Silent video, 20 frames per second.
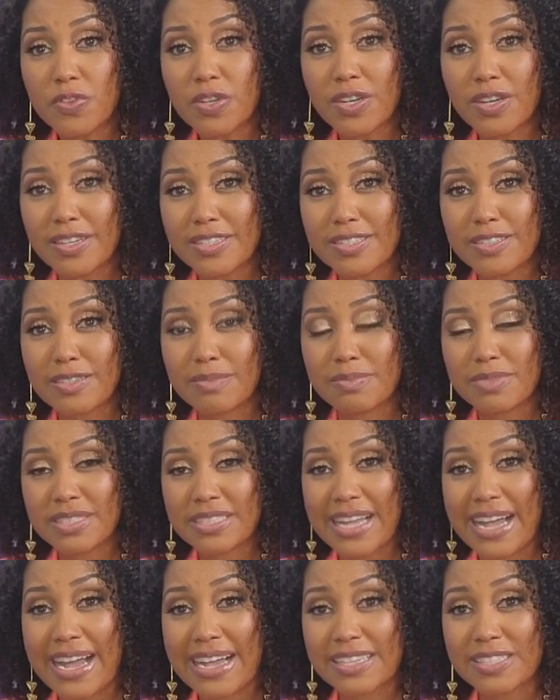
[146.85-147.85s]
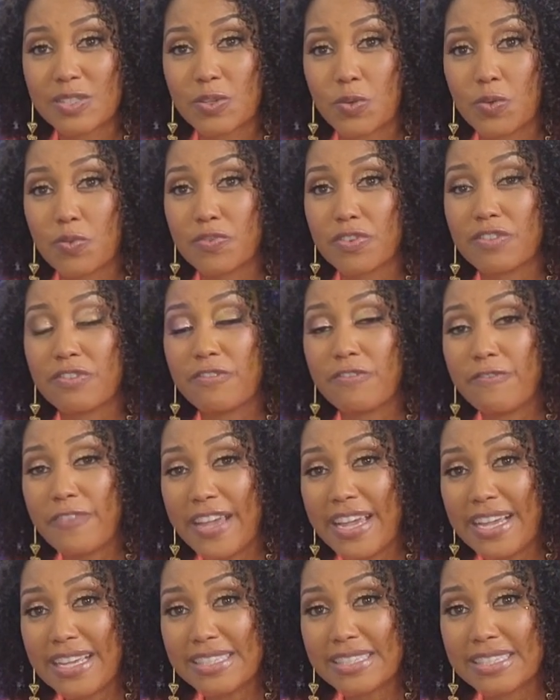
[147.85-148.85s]
the customs tax over
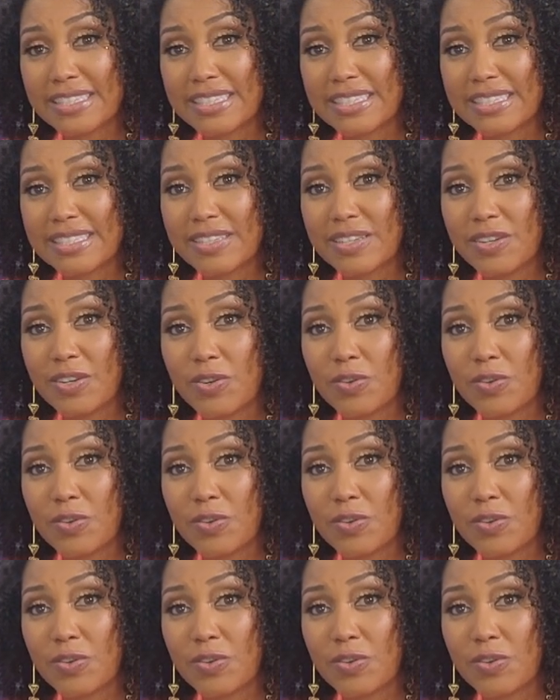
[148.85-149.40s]
phases